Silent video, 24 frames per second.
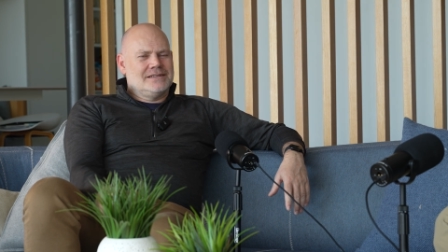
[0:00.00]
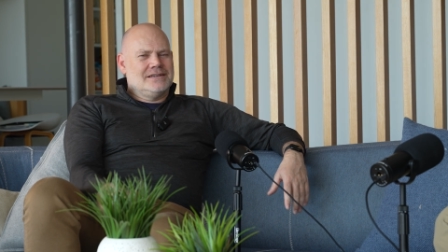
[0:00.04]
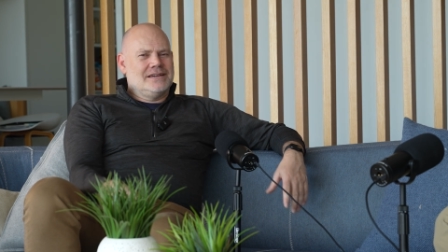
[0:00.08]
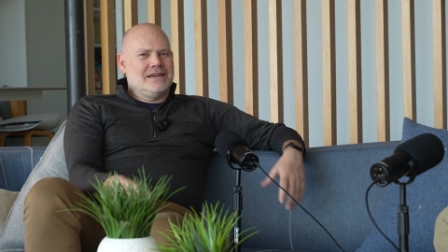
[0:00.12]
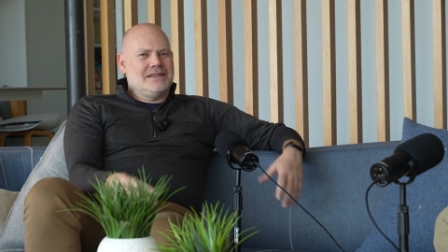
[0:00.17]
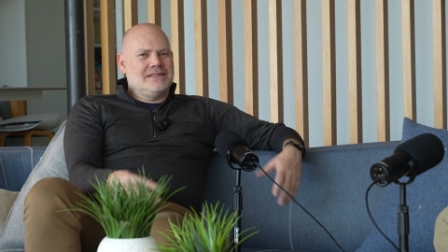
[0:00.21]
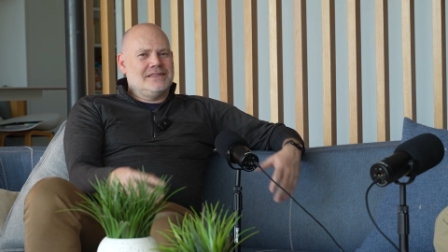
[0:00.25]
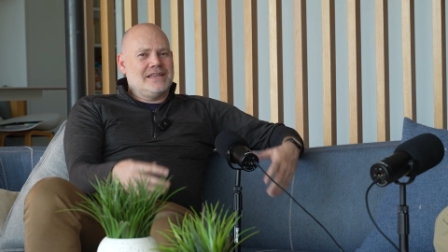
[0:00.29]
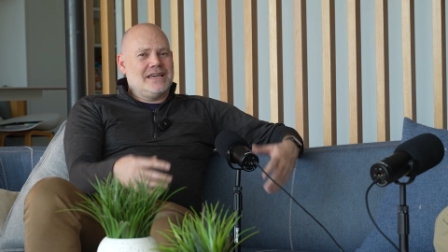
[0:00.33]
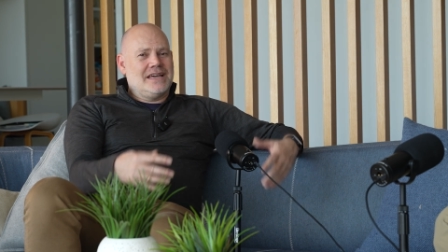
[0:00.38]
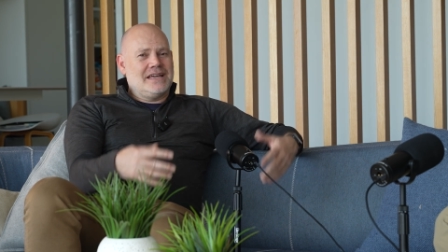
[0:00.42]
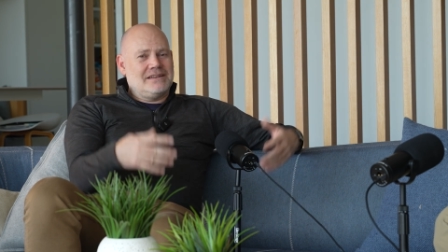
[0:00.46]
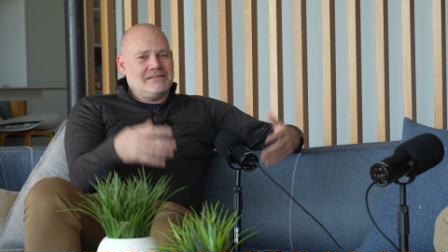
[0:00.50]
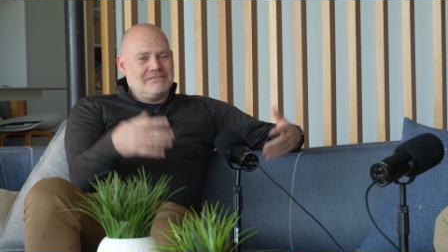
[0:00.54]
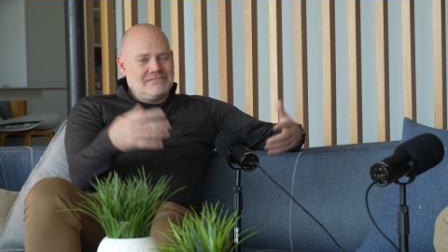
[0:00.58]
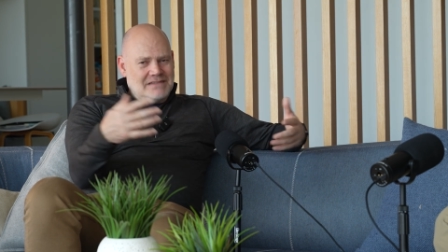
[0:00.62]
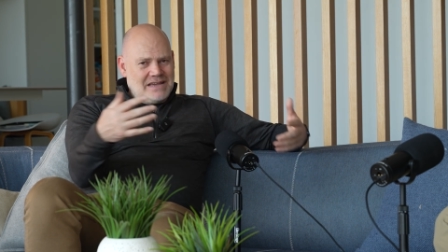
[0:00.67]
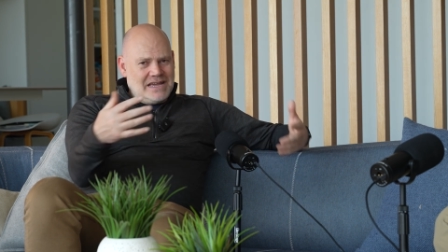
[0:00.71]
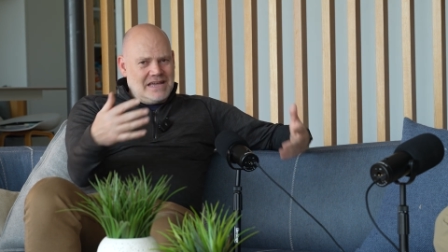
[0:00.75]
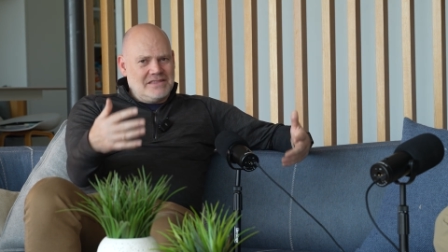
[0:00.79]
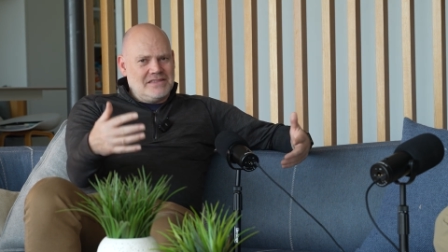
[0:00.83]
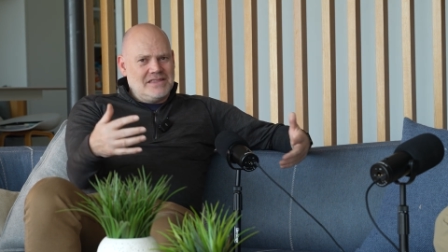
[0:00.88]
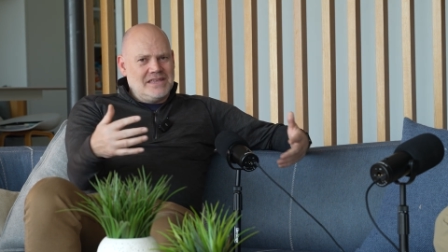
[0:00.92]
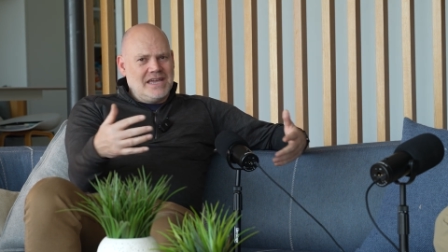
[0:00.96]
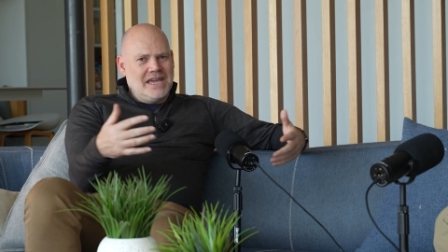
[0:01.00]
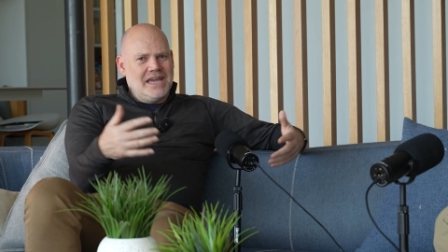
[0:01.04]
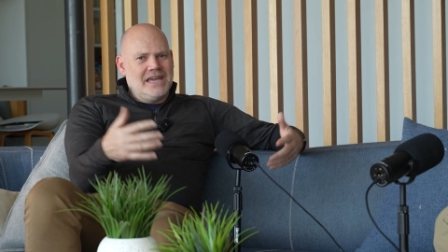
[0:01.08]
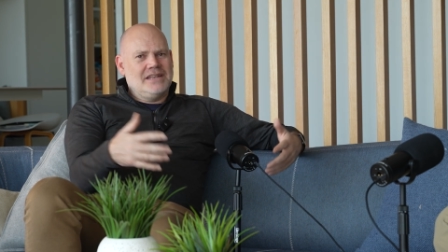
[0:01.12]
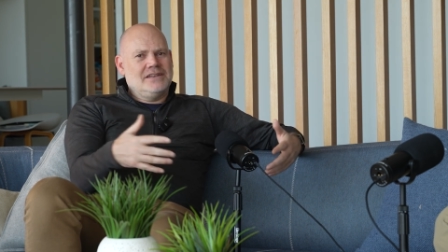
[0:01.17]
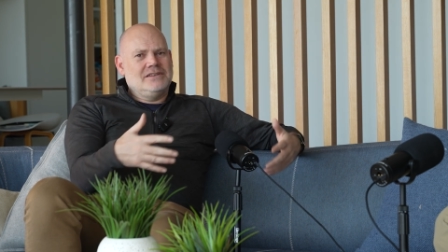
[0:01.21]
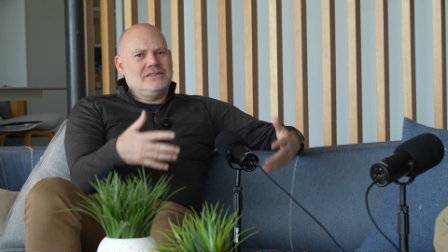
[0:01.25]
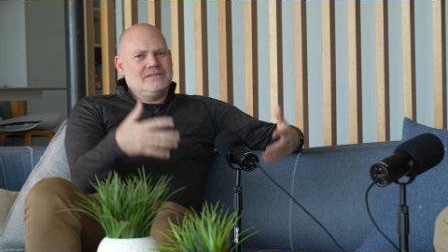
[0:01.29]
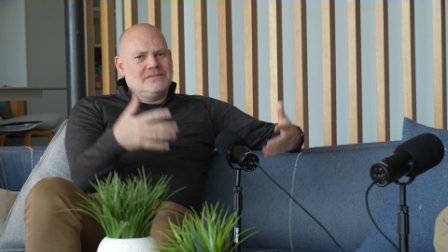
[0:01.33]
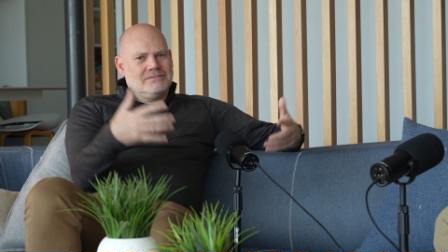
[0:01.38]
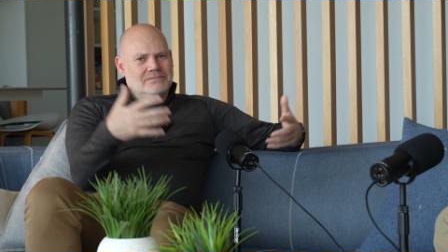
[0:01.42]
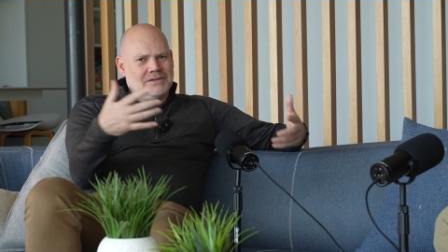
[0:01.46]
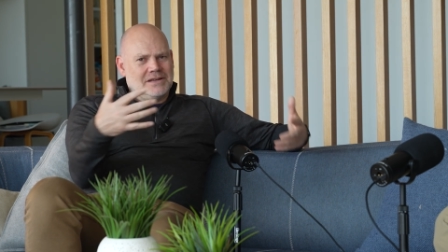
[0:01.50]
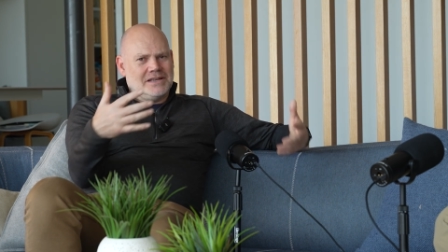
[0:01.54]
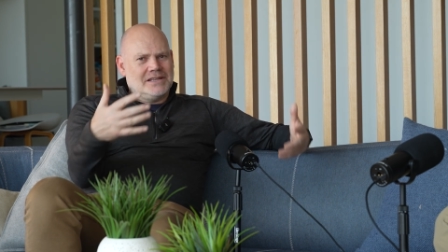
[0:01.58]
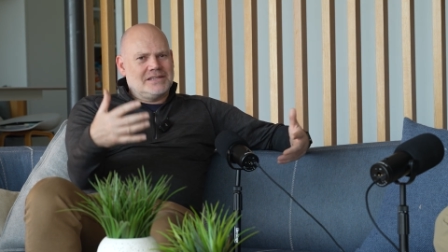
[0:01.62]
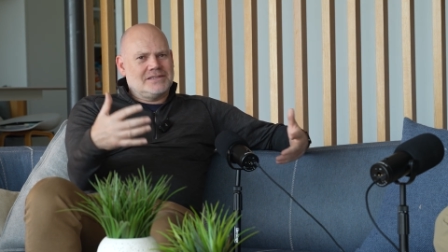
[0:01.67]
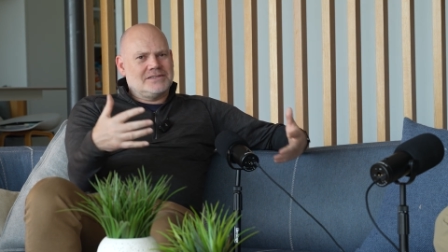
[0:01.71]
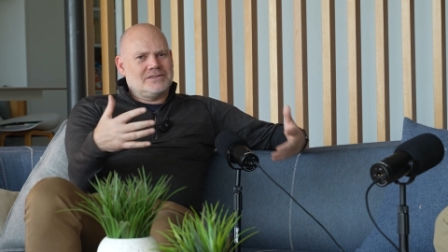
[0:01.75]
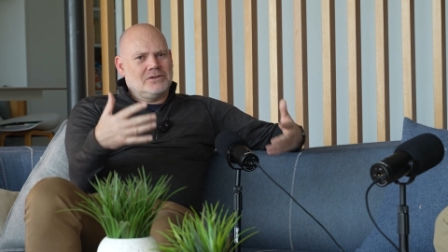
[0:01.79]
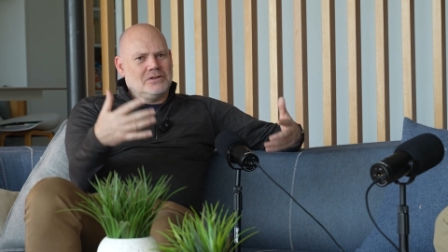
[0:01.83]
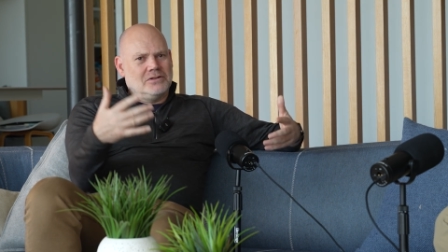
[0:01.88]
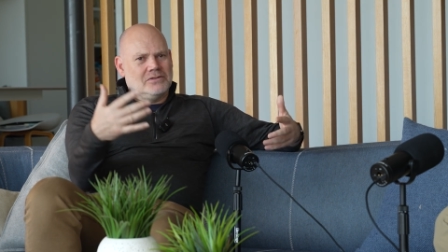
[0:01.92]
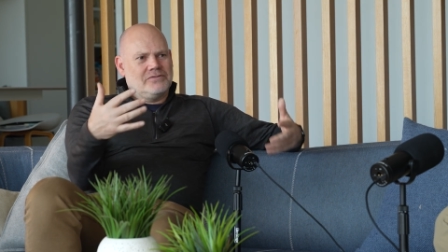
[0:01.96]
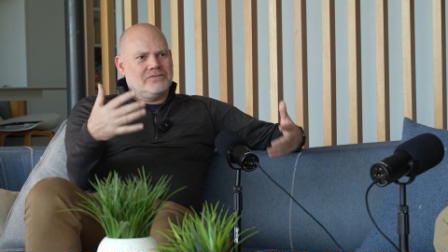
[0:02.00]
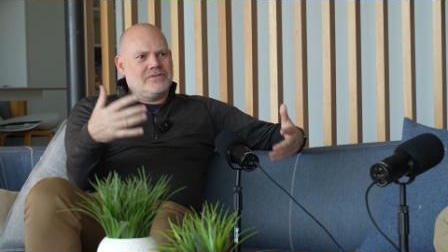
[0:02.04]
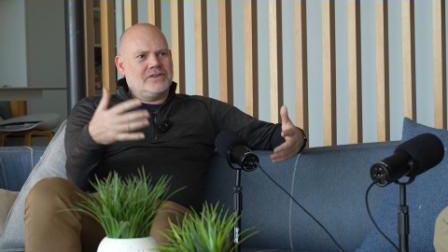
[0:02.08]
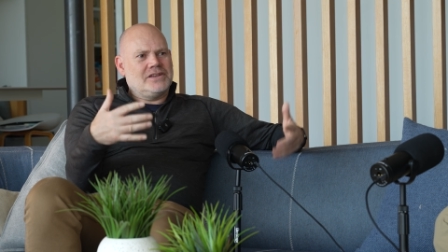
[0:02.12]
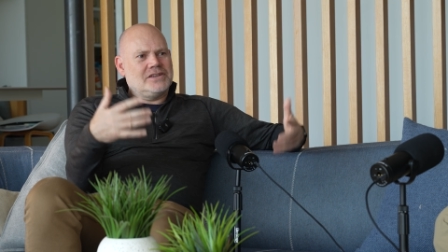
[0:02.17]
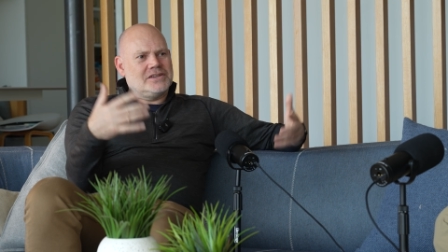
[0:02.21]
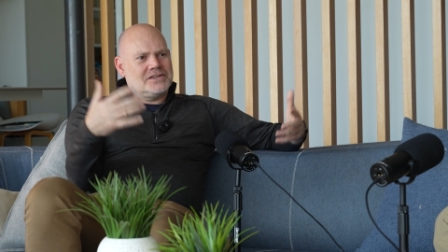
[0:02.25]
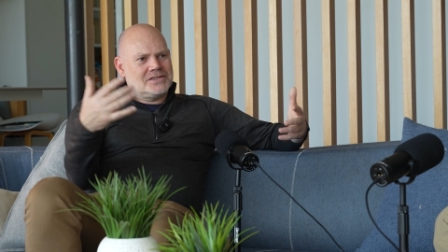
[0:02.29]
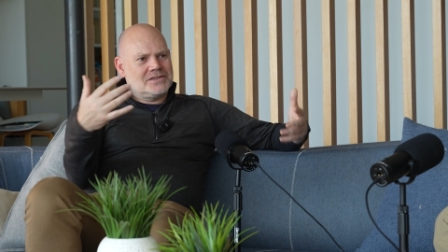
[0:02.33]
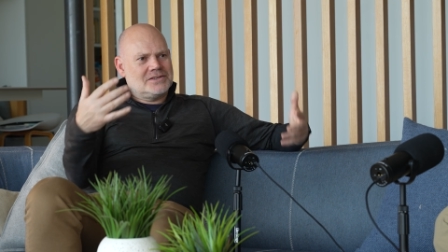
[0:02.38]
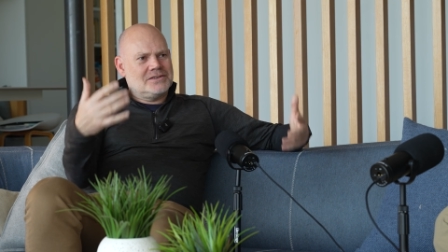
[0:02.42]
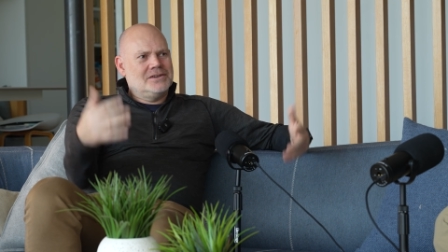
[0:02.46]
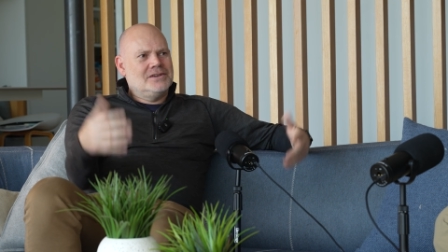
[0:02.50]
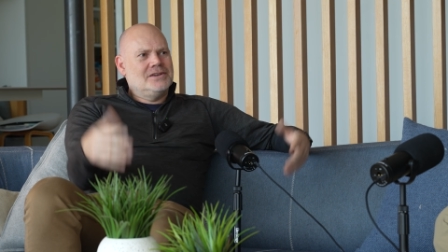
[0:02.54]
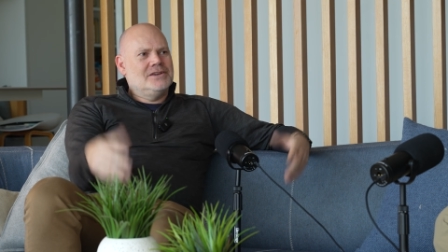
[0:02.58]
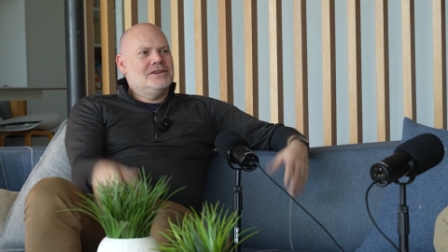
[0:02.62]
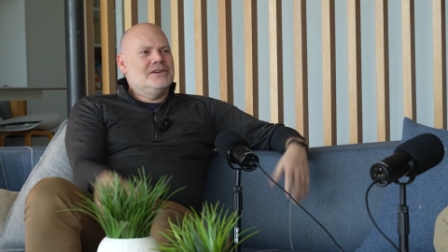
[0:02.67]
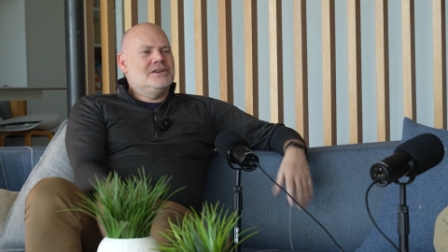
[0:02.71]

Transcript: And then at the end, when it's all finished,